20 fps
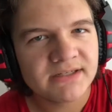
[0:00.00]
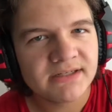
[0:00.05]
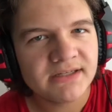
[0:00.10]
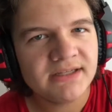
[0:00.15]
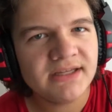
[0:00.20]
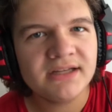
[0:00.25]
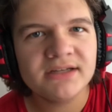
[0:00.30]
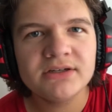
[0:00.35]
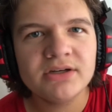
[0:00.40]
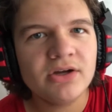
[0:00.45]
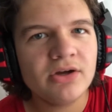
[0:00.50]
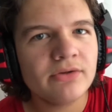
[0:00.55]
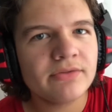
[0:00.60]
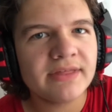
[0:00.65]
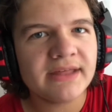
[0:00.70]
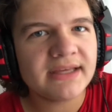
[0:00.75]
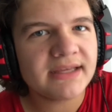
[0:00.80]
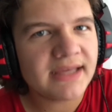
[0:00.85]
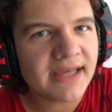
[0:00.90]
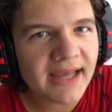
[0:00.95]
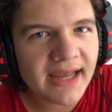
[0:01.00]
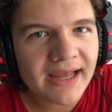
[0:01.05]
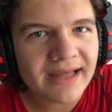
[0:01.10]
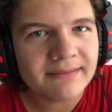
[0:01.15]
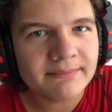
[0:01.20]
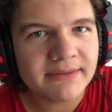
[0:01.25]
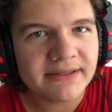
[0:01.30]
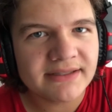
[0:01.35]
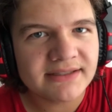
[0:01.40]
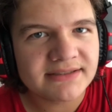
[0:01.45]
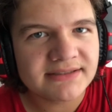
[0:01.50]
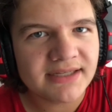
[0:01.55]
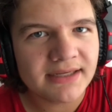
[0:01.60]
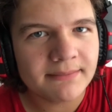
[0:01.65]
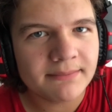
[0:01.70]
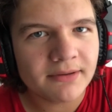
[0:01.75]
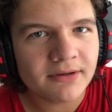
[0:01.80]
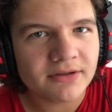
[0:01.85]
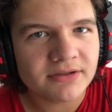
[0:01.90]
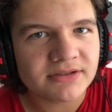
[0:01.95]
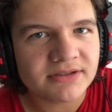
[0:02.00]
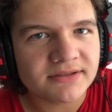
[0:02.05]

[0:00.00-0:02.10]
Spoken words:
You know they can't be the same person.